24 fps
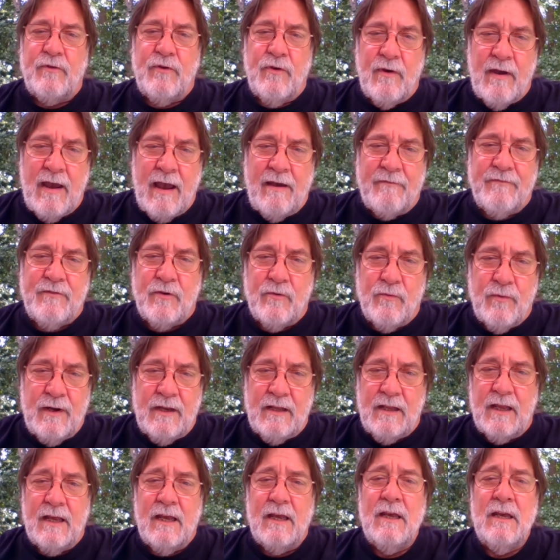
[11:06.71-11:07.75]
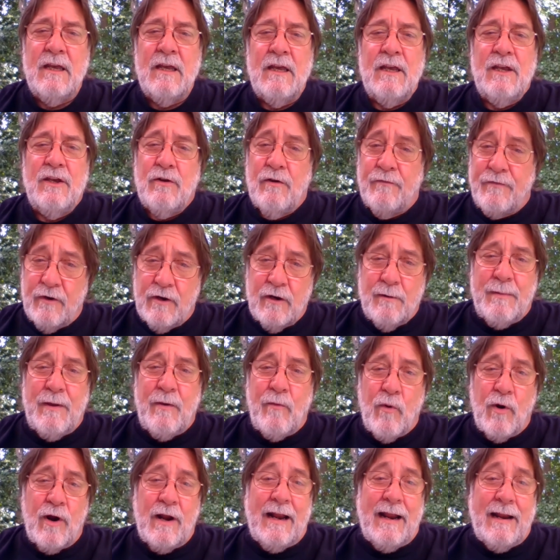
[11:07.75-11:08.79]
You have to really, you know, if you're going to be
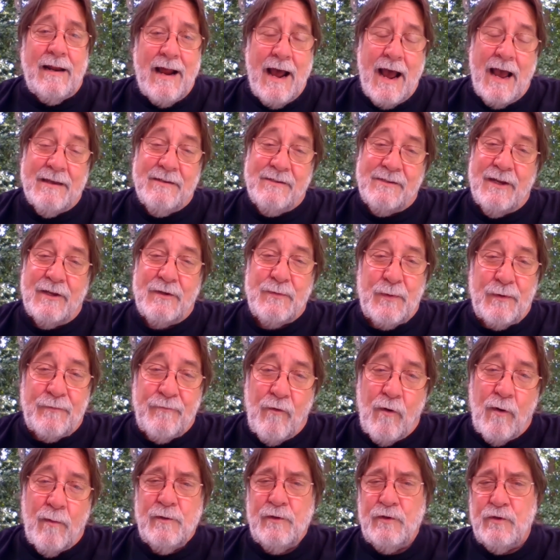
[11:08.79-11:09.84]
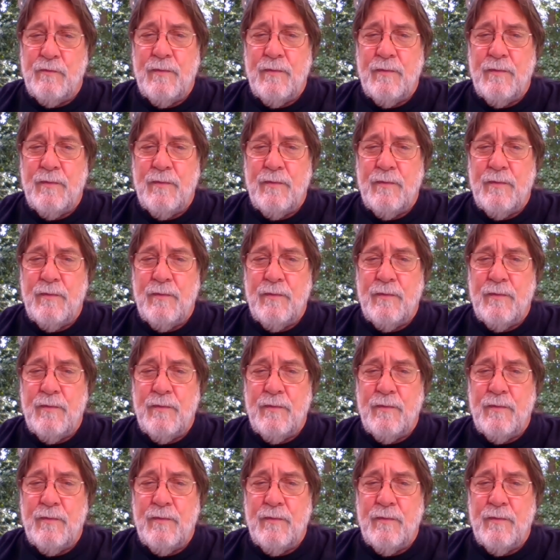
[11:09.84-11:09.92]
working on high stakes performance,